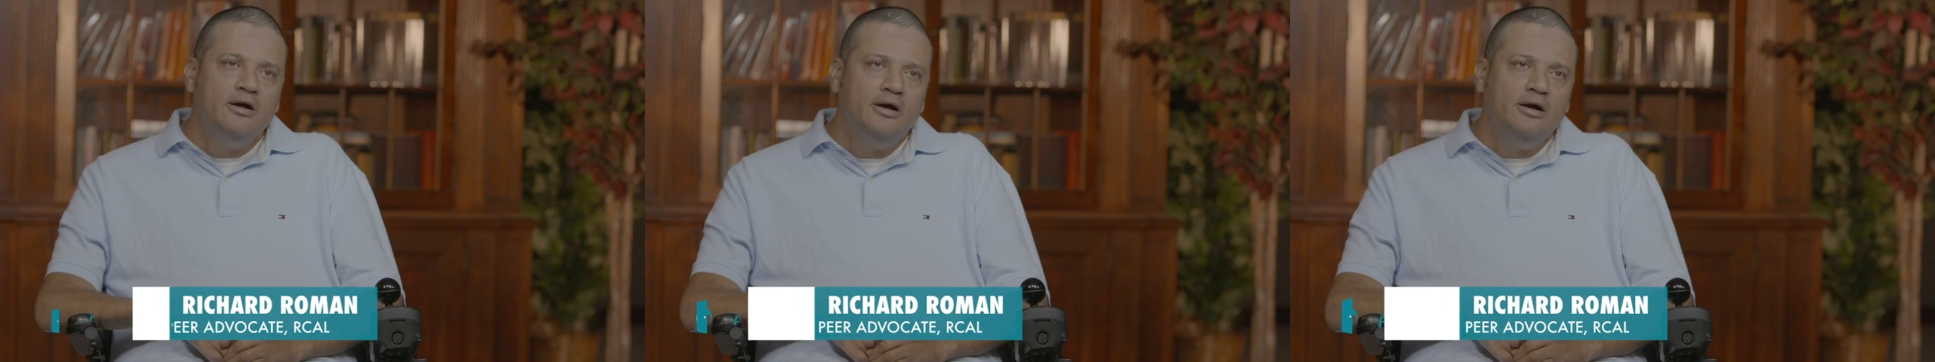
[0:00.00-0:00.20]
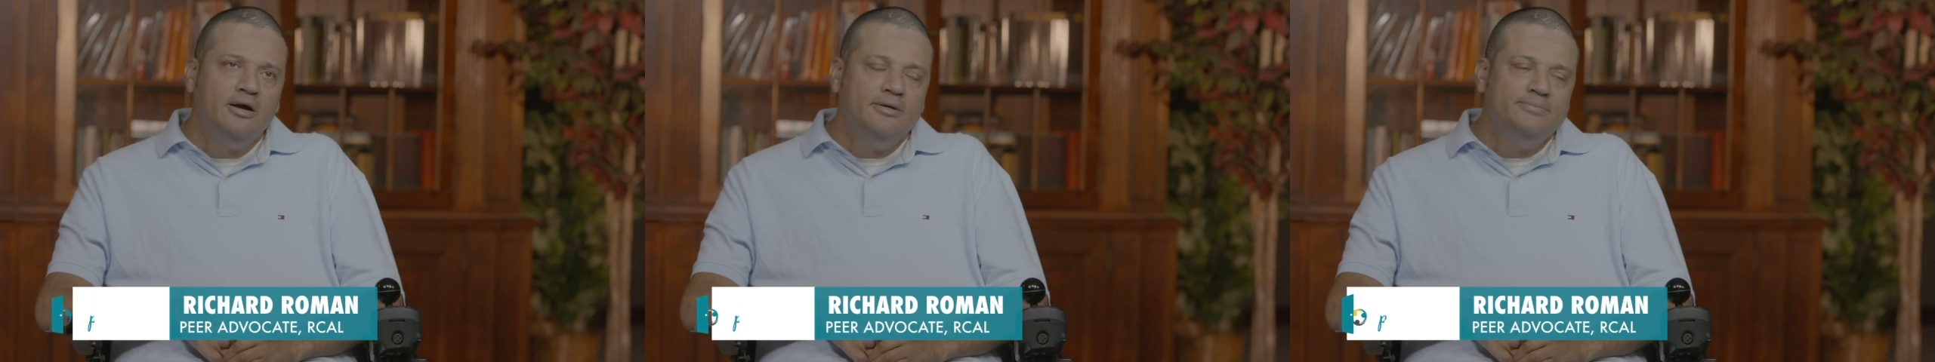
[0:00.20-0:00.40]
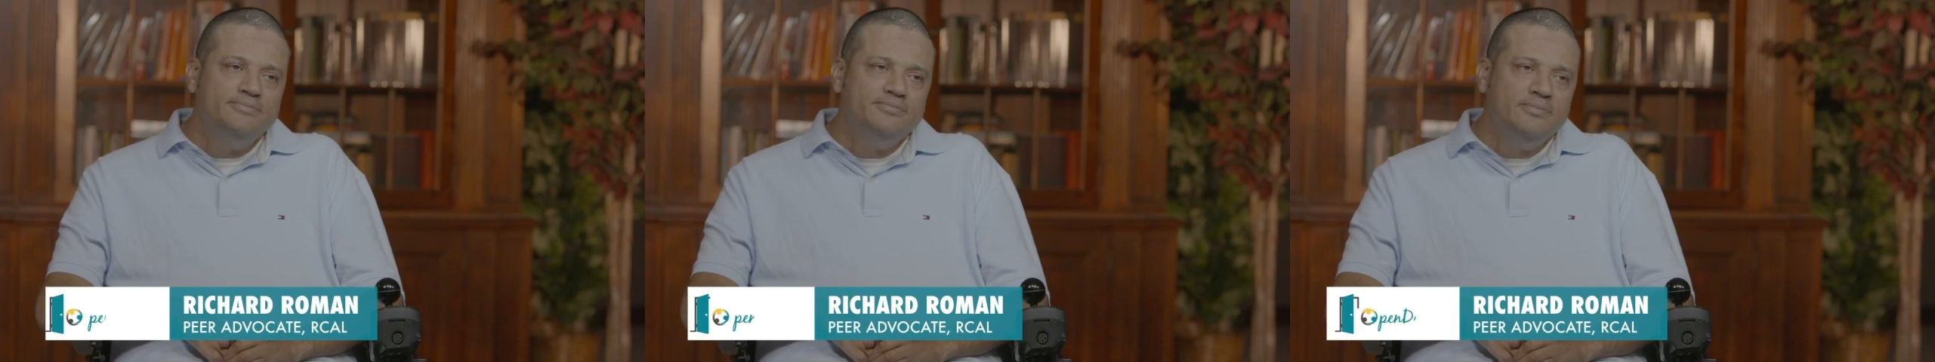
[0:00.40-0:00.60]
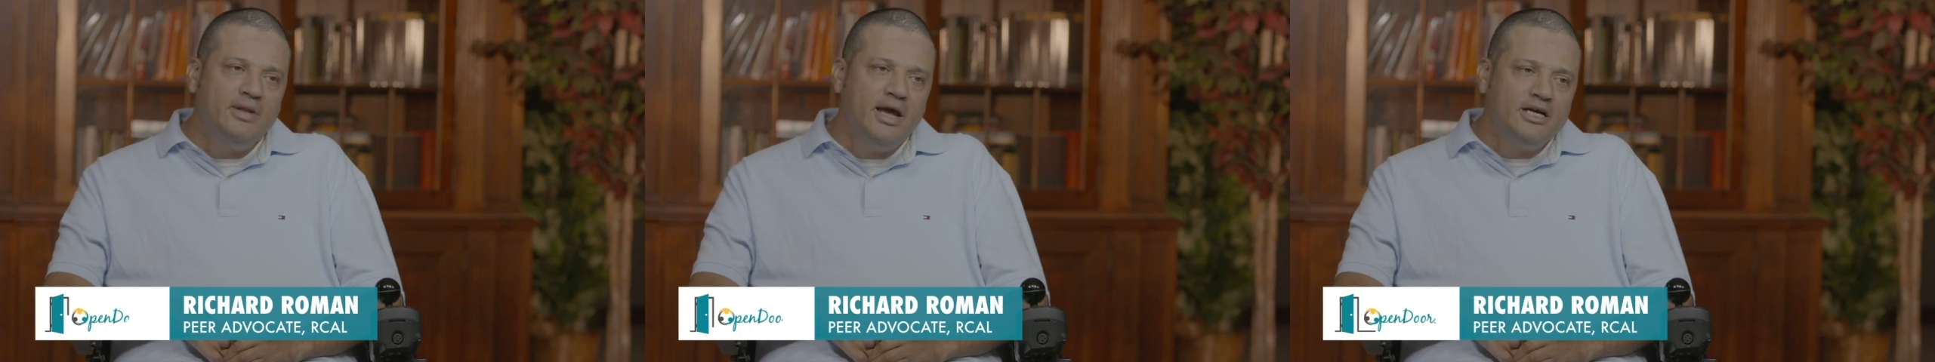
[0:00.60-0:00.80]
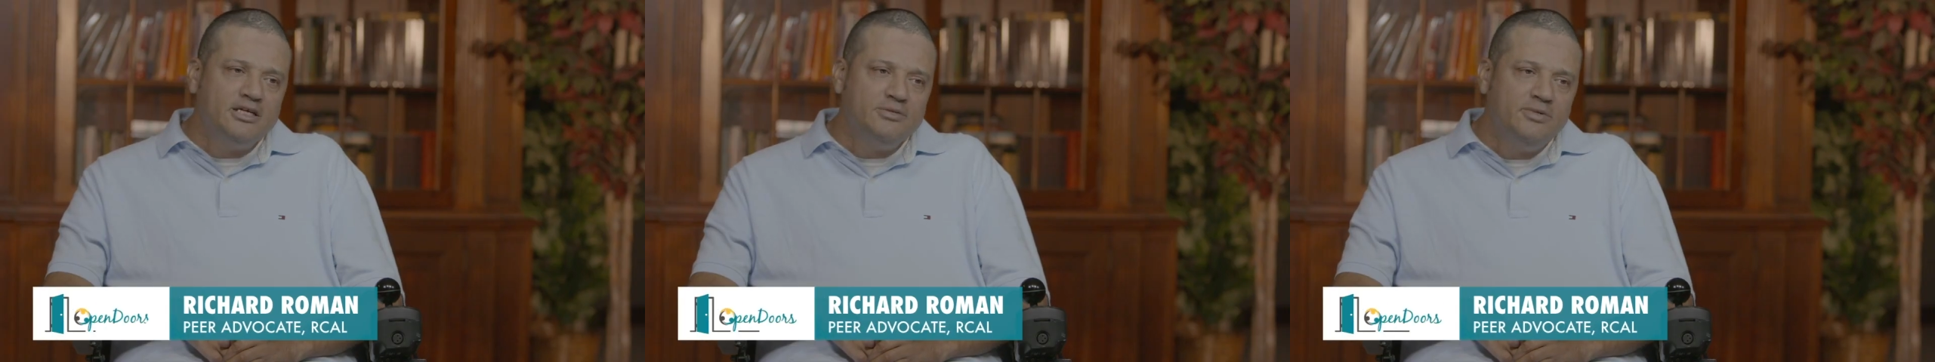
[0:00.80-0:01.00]

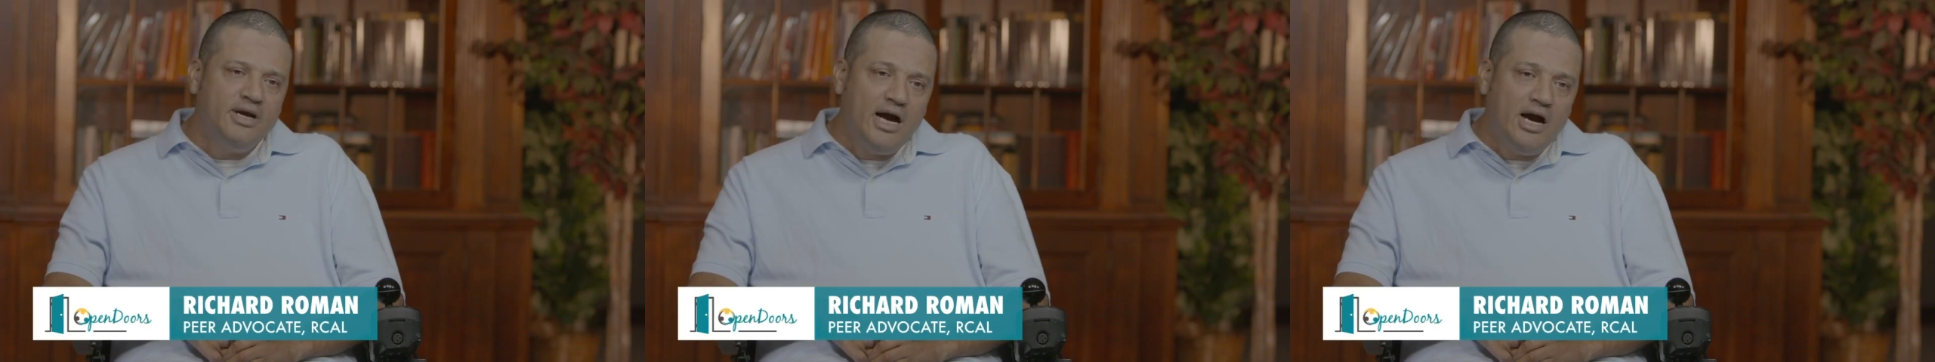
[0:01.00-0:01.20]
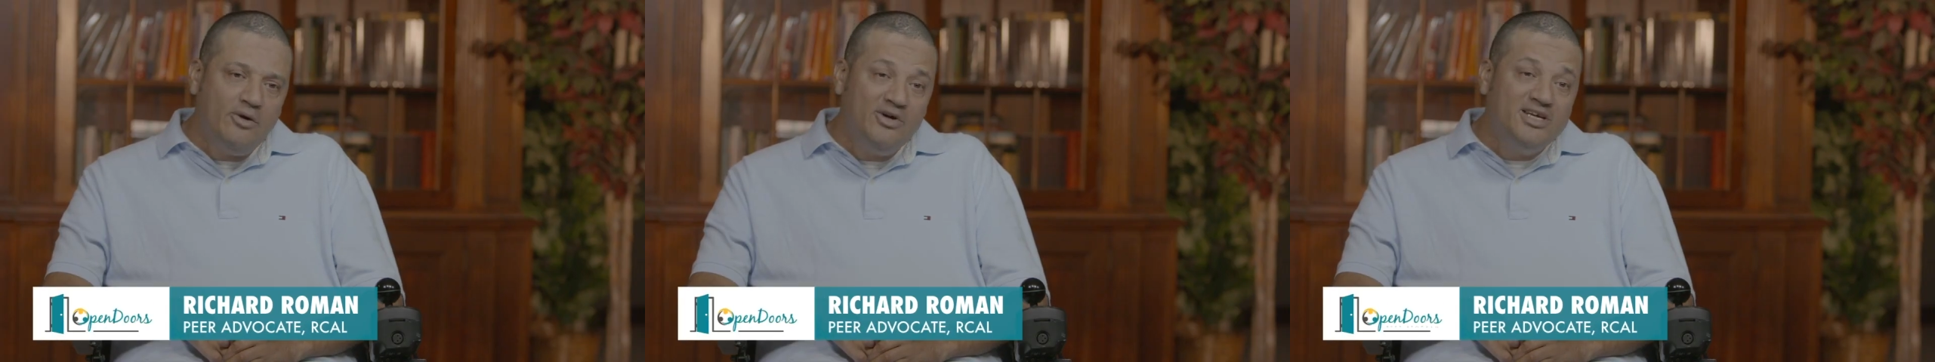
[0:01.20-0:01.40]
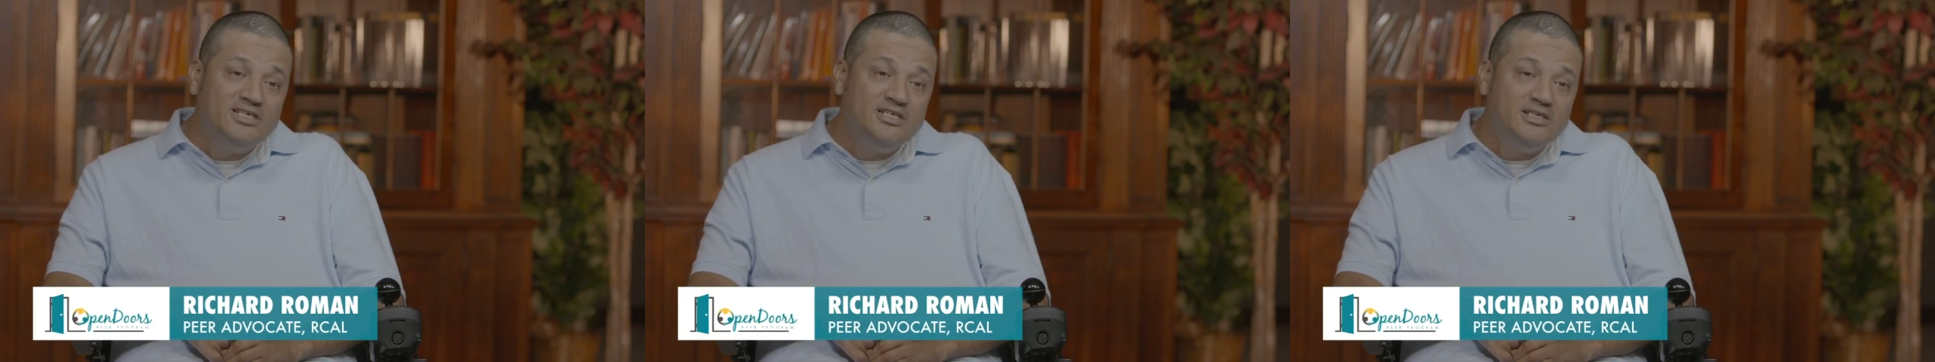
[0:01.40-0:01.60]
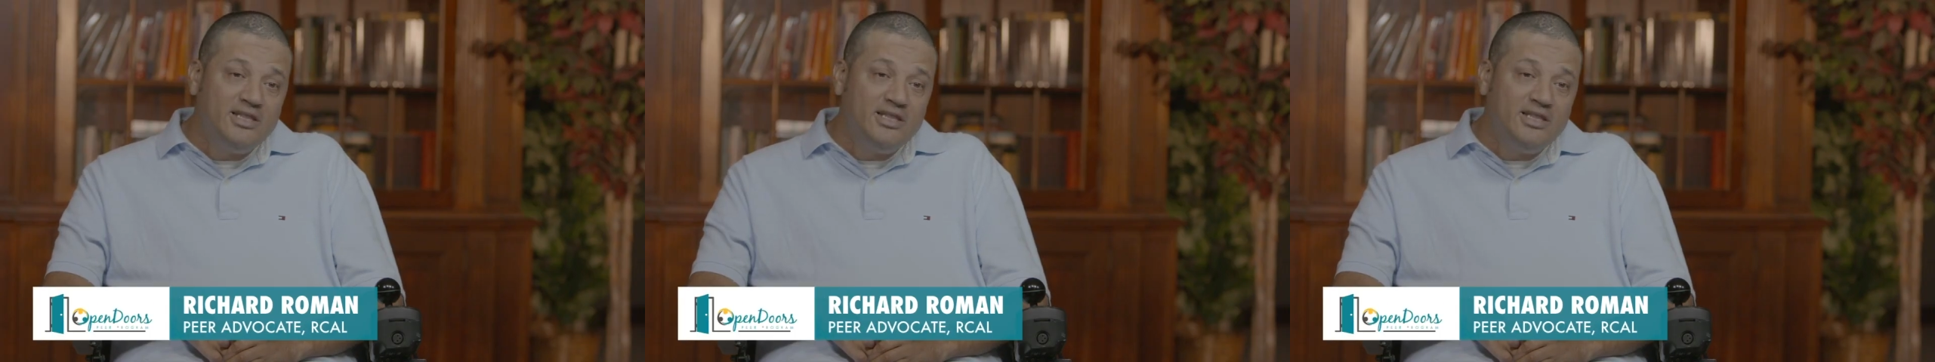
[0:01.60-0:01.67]
ask me how is